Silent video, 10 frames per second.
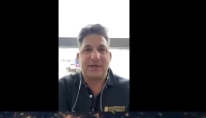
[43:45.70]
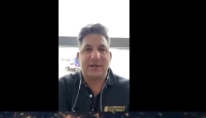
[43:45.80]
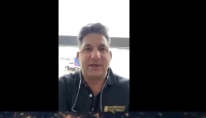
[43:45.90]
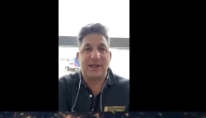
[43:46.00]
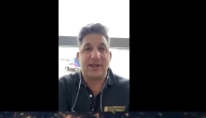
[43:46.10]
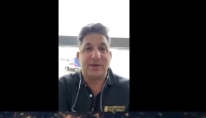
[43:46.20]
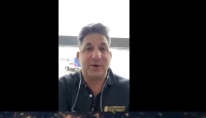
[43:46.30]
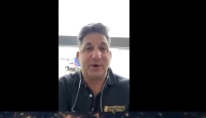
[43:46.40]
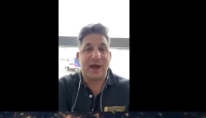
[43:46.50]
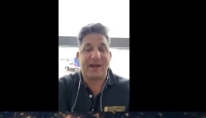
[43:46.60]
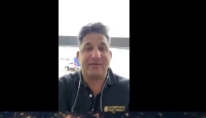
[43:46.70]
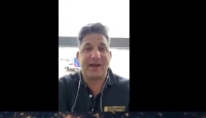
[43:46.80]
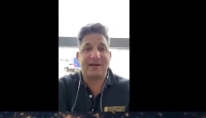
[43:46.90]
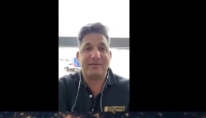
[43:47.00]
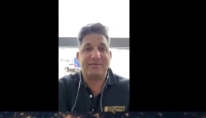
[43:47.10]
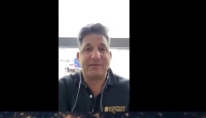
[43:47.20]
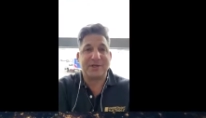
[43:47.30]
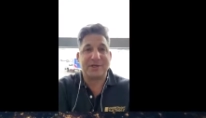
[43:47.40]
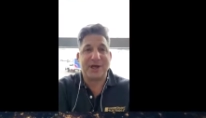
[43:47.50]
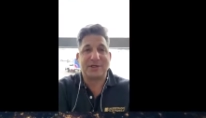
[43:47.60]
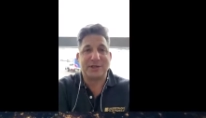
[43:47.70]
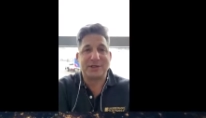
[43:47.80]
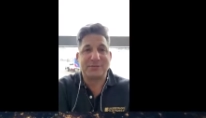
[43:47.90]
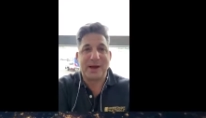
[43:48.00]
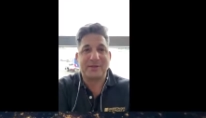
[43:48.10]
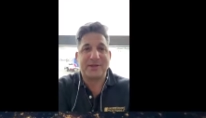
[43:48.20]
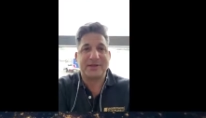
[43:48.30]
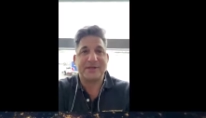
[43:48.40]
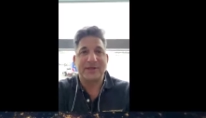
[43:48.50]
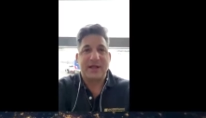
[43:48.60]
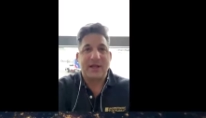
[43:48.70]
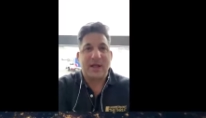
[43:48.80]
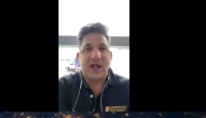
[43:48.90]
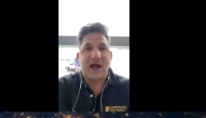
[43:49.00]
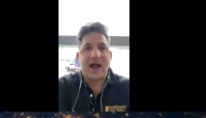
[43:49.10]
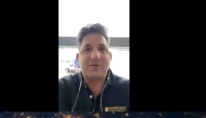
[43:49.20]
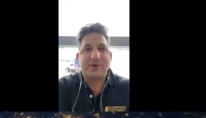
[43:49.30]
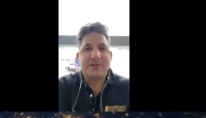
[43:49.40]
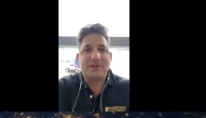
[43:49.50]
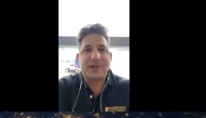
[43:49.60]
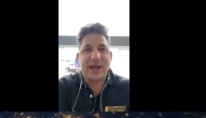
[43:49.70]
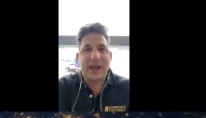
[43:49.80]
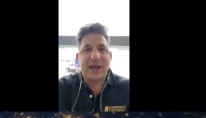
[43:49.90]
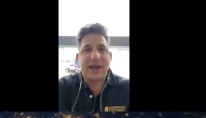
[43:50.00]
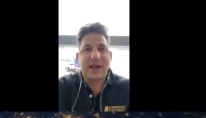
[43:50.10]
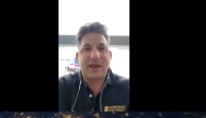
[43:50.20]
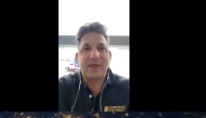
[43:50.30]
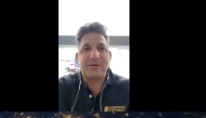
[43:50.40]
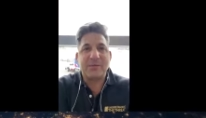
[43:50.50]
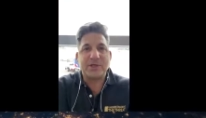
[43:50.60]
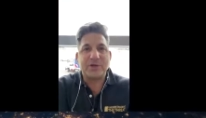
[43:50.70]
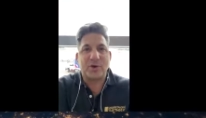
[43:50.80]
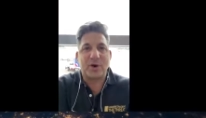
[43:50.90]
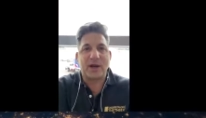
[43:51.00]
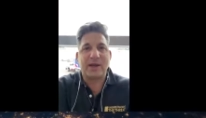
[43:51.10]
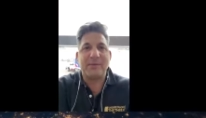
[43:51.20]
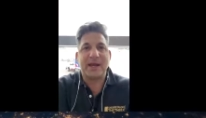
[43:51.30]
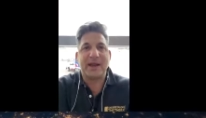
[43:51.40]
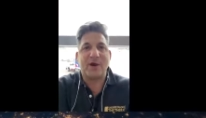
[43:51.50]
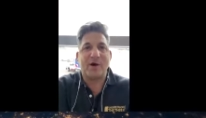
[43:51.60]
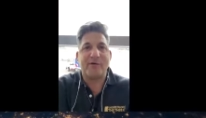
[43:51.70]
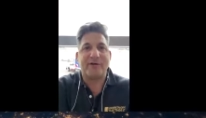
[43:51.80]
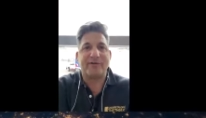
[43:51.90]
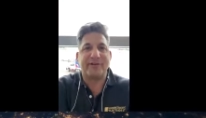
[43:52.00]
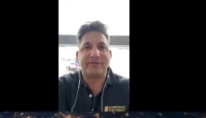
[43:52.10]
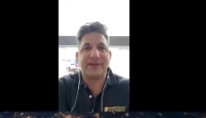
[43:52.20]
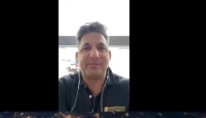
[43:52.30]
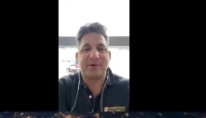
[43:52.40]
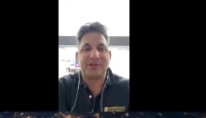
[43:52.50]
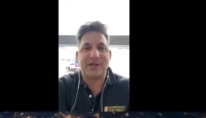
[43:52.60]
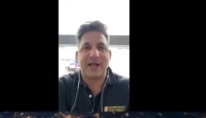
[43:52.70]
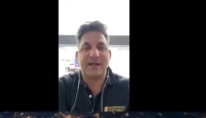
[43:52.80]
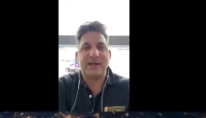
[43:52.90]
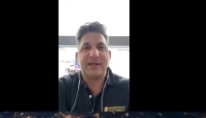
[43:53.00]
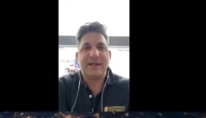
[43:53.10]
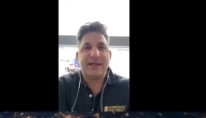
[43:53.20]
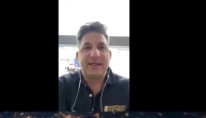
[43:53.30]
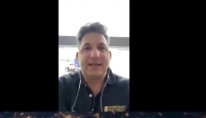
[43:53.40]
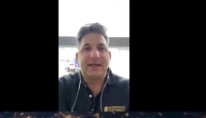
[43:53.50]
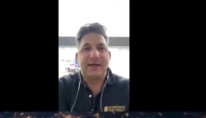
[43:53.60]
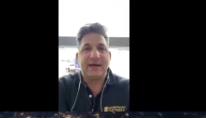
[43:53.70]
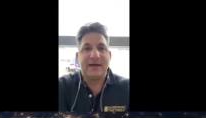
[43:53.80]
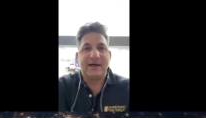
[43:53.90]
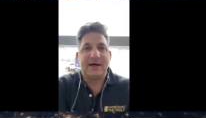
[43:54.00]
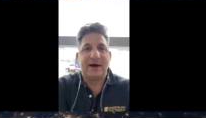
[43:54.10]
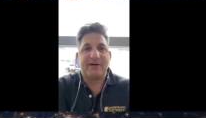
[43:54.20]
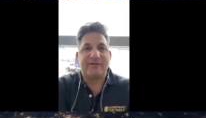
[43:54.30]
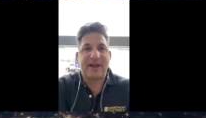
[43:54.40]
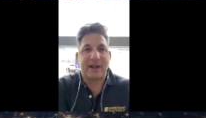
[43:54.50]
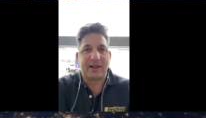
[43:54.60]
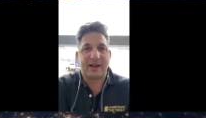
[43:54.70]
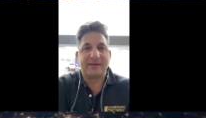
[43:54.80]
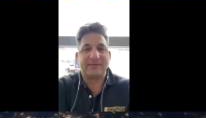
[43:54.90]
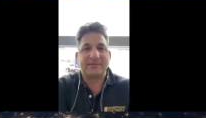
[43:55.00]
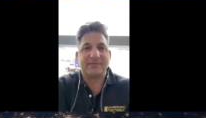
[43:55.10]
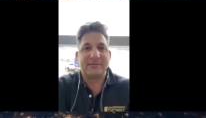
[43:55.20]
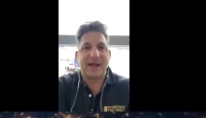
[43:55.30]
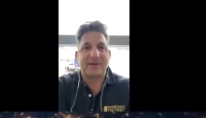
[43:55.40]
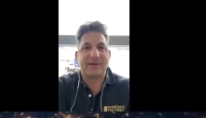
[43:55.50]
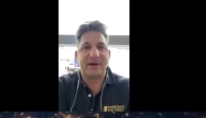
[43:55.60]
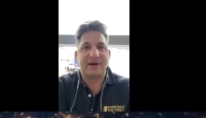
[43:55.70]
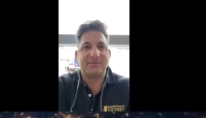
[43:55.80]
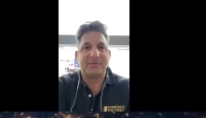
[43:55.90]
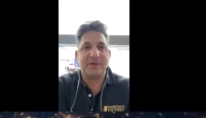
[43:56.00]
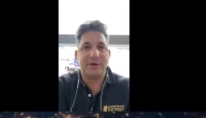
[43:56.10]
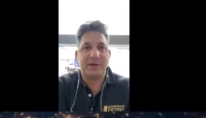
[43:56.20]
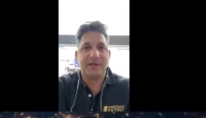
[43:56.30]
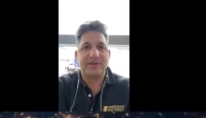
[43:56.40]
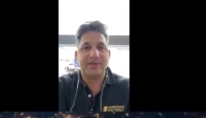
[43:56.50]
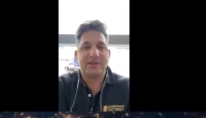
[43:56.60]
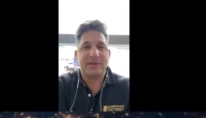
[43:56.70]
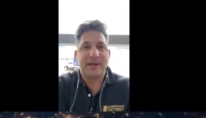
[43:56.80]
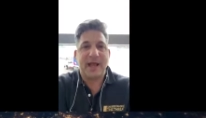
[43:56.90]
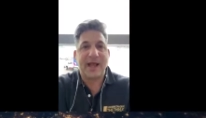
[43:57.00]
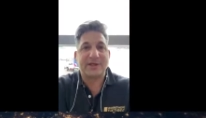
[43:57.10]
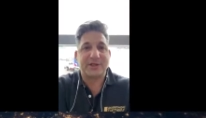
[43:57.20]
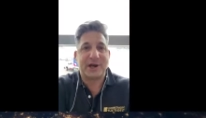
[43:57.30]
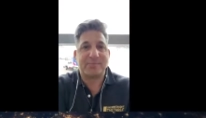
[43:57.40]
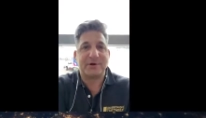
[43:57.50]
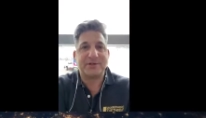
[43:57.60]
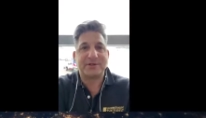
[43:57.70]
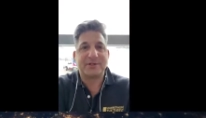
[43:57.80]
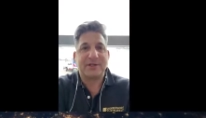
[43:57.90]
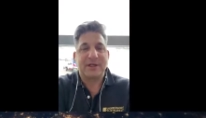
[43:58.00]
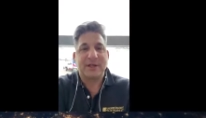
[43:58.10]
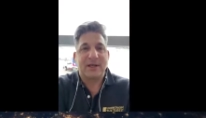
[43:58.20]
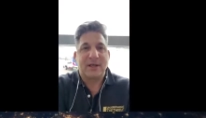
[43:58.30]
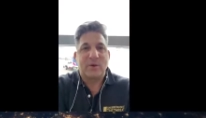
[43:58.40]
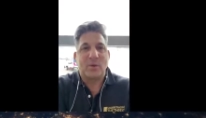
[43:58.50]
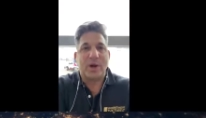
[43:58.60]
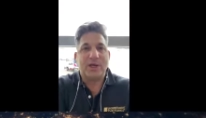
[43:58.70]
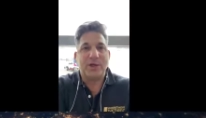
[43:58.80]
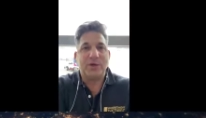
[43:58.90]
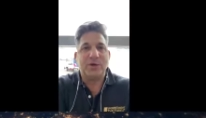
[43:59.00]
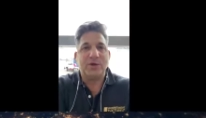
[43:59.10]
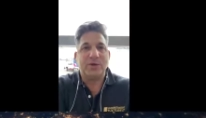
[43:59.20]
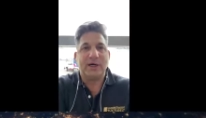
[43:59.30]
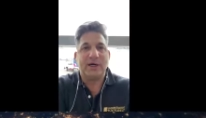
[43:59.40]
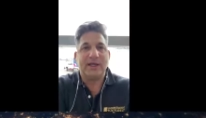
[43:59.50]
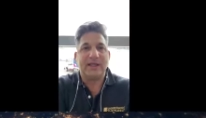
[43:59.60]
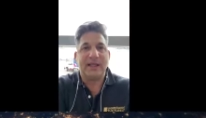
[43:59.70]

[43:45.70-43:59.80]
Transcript: and you and I have had discussions about this, I would say the majority, meaning over 50%, are failing at their duties as shepherds. When you